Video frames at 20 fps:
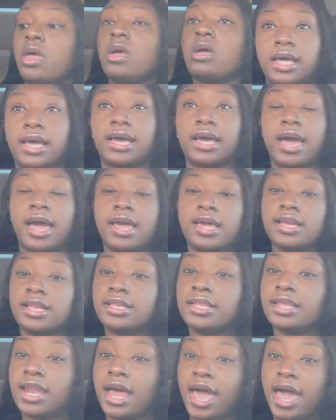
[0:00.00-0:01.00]
Like,
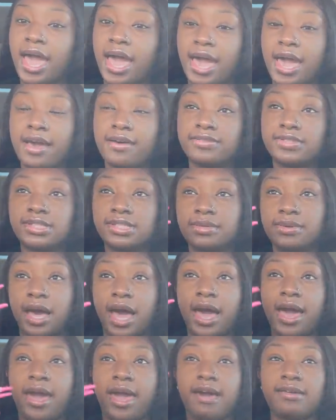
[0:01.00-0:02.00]
and then I have
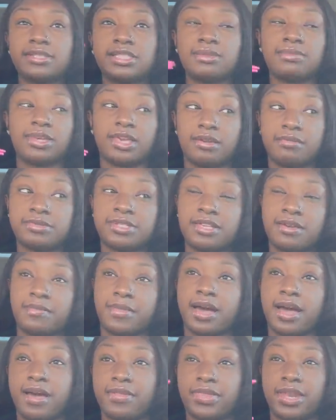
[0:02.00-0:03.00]
some gifts in
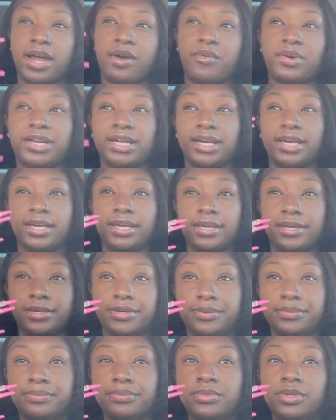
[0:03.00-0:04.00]
mind that I want to get
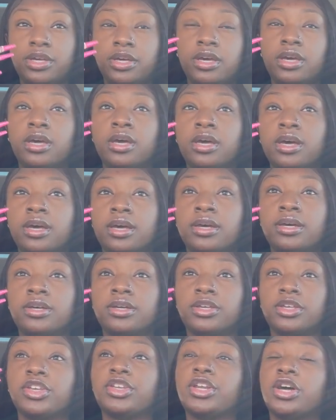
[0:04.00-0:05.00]
him,
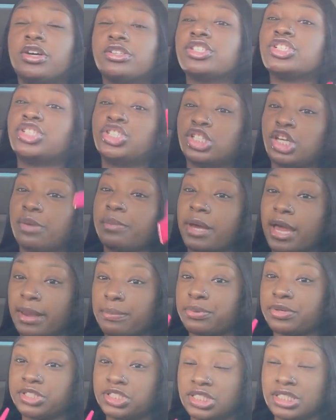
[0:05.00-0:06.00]
you know, to show my
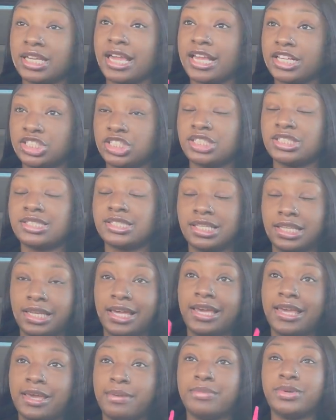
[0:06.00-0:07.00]
appreciation, to
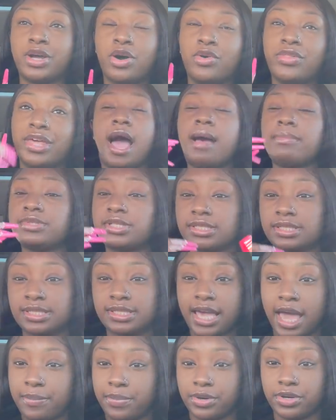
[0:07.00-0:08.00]
let him know that I'm just the
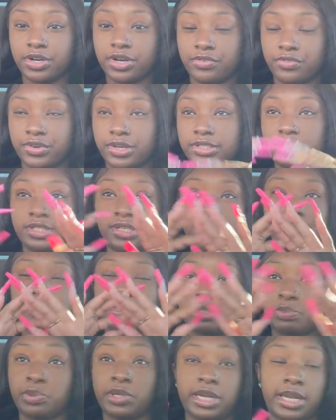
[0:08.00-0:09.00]
type of girlfriend. Let me
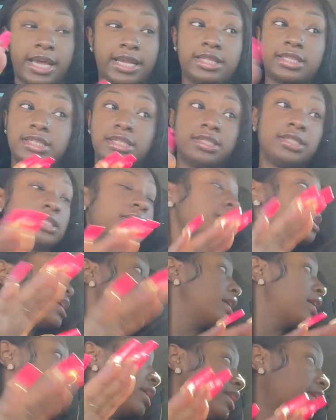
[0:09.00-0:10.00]
just put it like this.
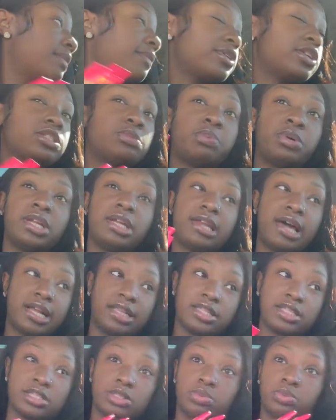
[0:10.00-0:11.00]
Let me just put it
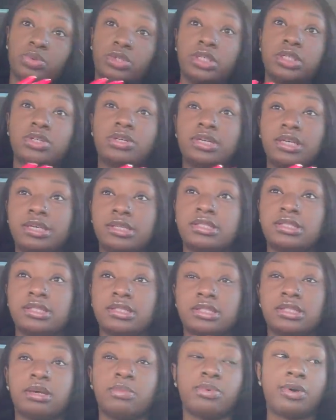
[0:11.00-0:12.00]
like this, real easy
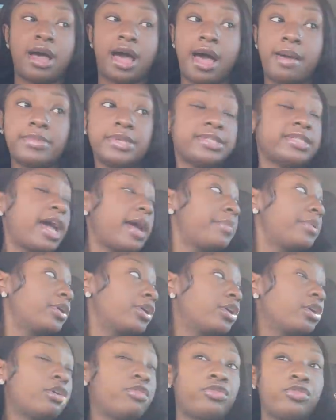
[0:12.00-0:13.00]
and simple. I'm the type of
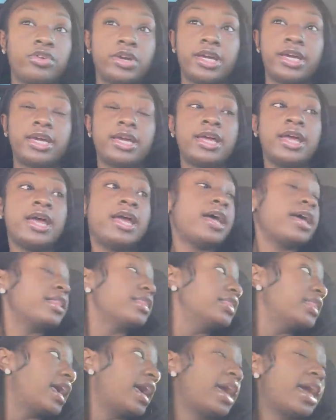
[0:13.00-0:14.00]
girlfriend
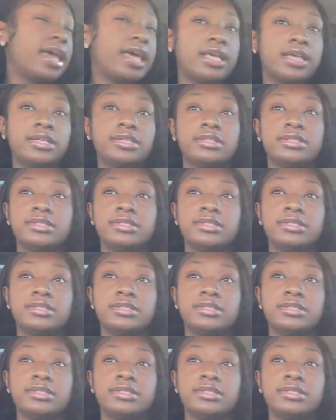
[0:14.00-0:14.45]
that...